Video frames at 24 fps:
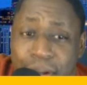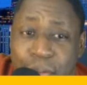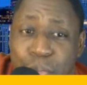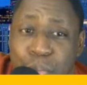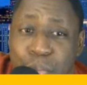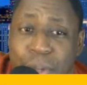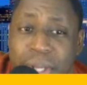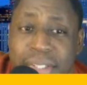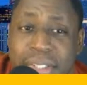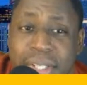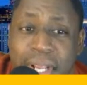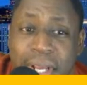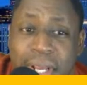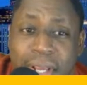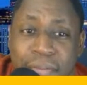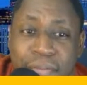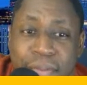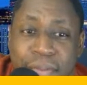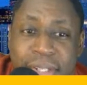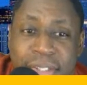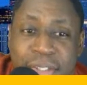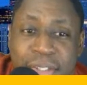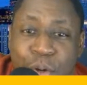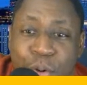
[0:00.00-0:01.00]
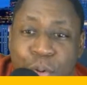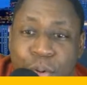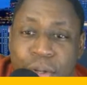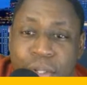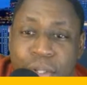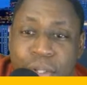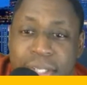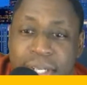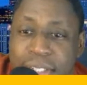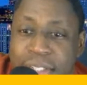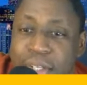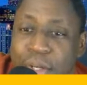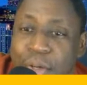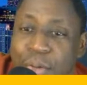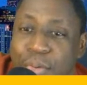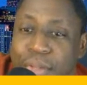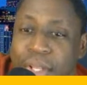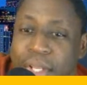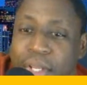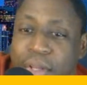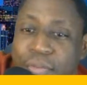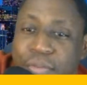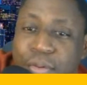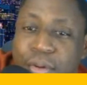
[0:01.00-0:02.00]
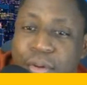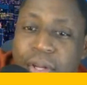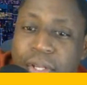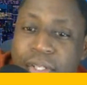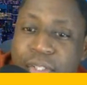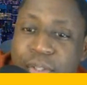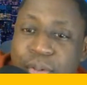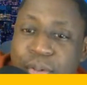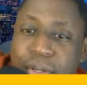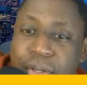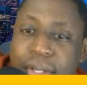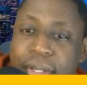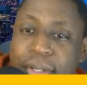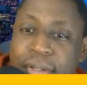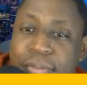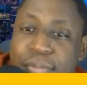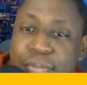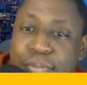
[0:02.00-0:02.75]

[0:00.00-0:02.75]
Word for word: Best of luck investing, Corey Touchstone. Thank you for uh, tuning in.